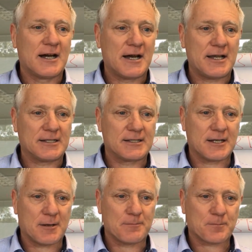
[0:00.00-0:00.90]

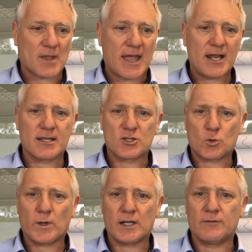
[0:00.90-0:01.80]
And out of these
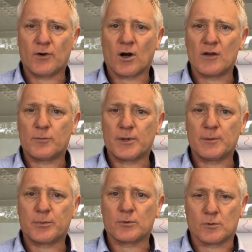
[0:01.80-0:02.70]
25
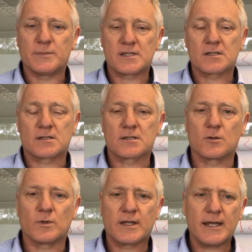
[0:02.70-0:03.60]
people or
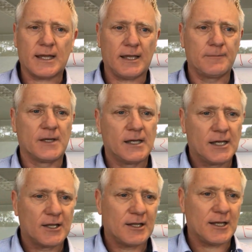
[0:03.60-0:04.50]
businesses that were there
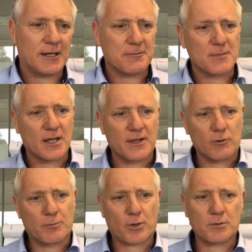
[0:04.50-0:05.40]

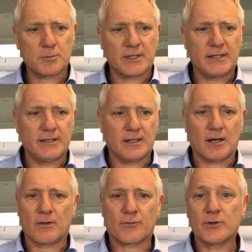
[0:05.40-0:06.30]
were probably
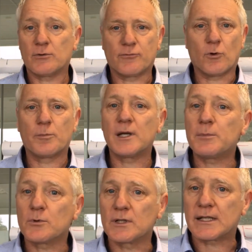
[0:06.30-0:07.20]
3 or 4
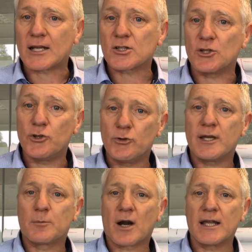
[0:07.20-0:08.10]
people that actually
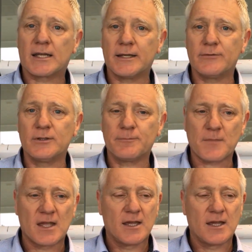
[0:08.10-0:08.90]
knew their break even.